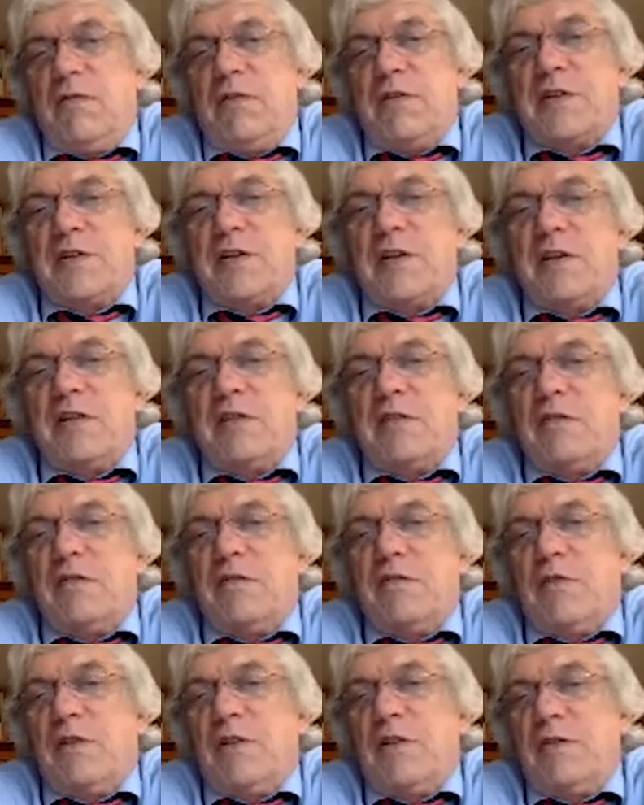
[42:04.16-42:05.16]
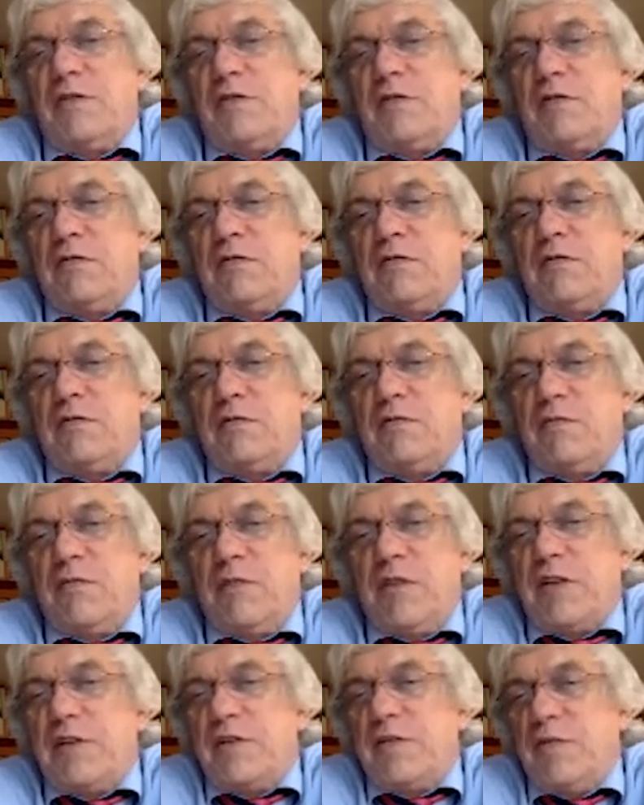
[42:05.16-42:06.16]
as a country, you want to
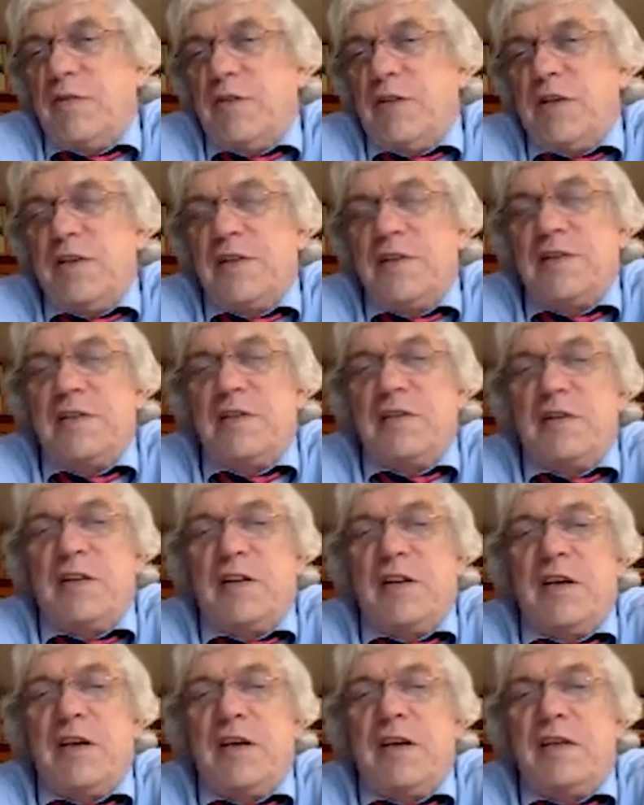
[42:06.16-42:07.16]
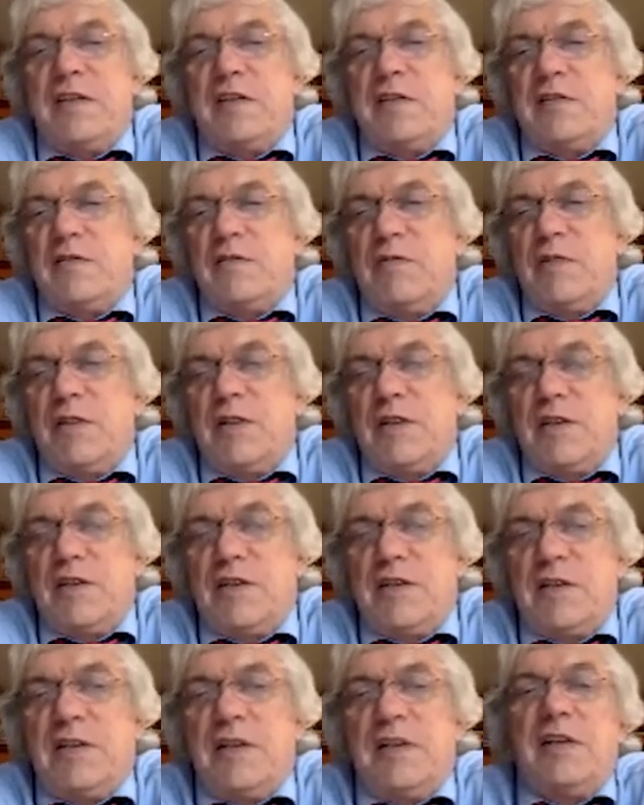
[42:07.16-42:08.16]
maximize the gain. So what
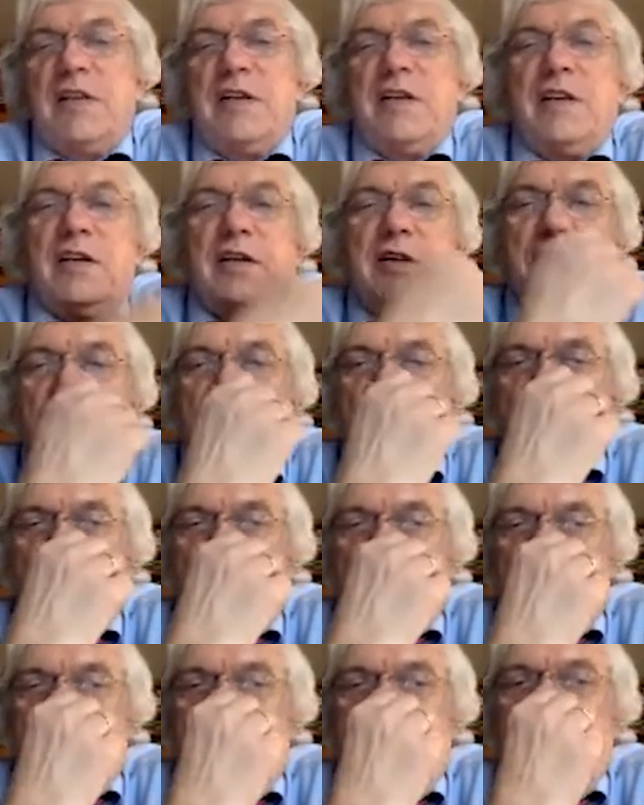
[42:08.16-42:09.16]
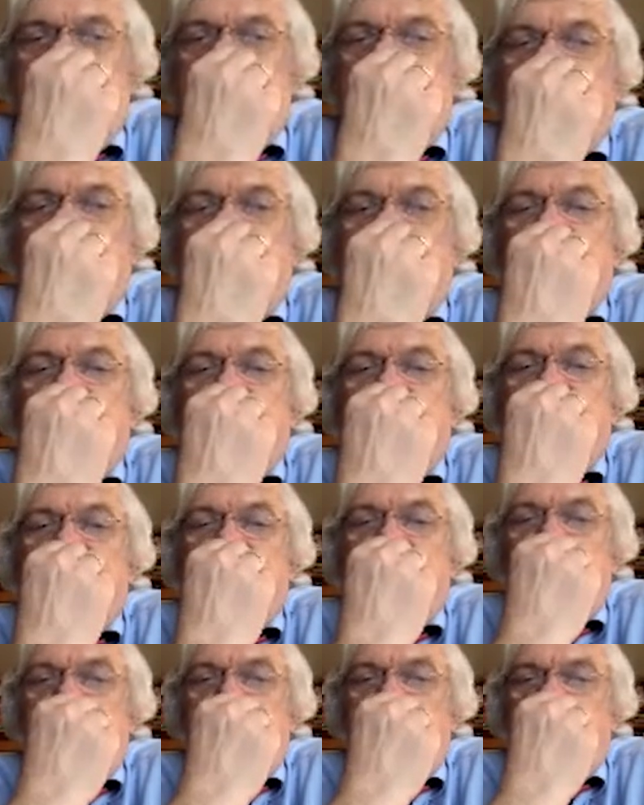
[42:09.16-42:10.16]
is then the net gain
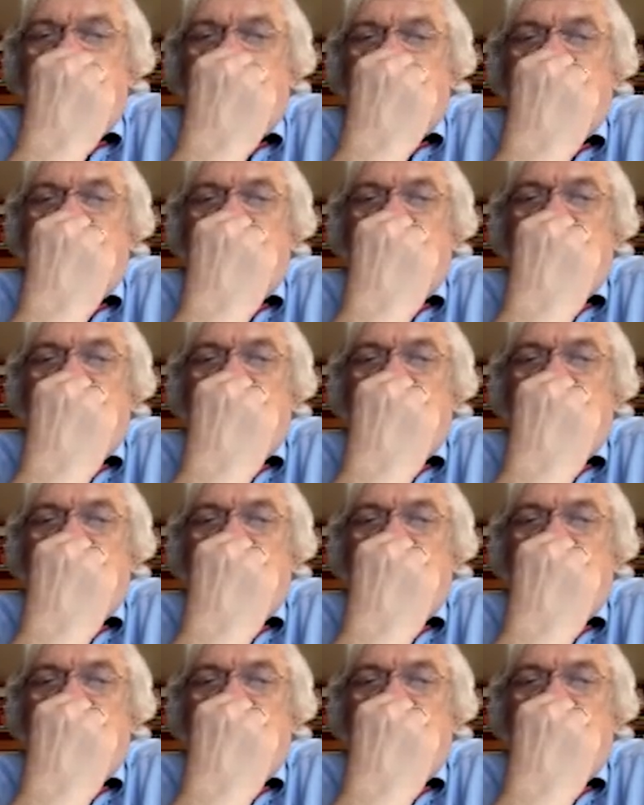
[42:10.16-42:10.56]
from